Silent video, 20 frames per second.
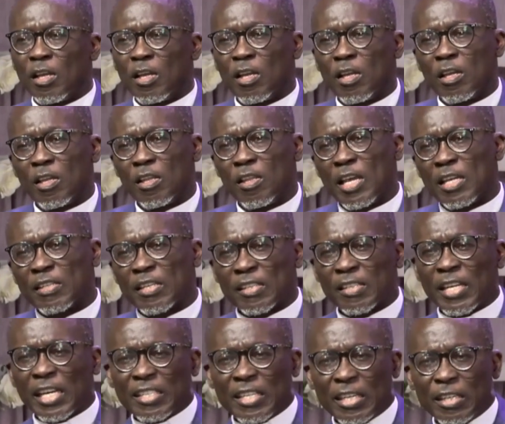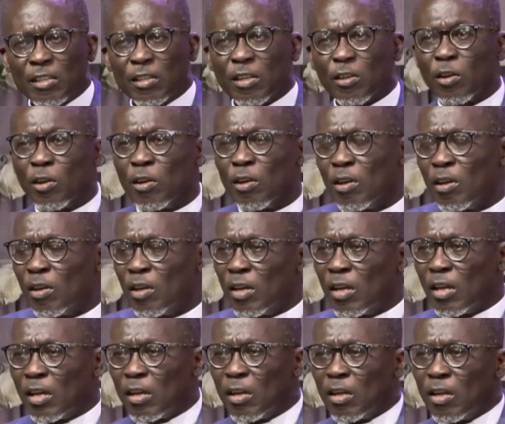There's a certain
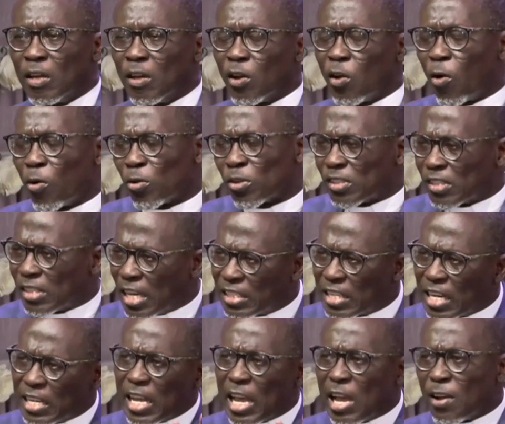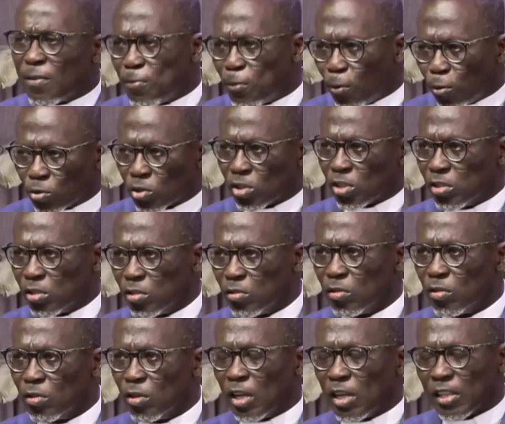concerted effort
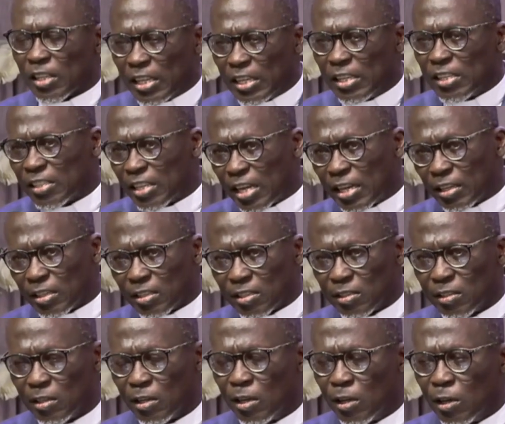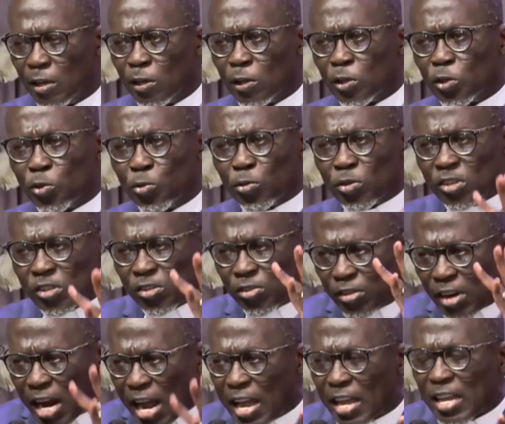these days to
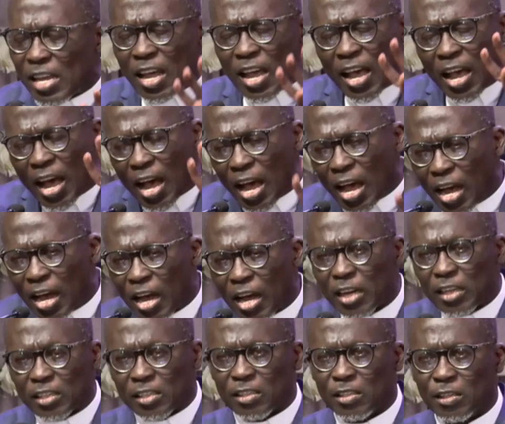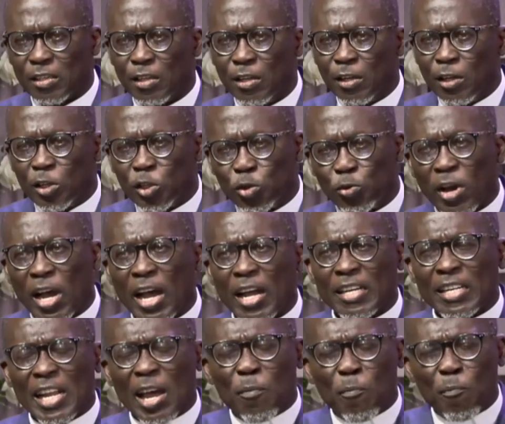try hard to
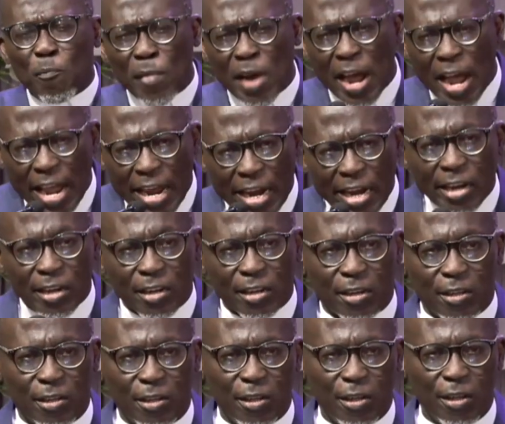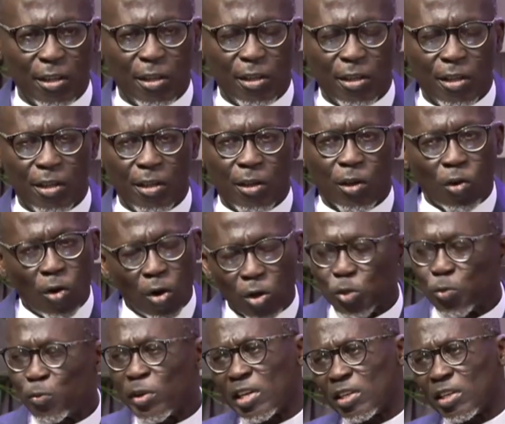undermine God's word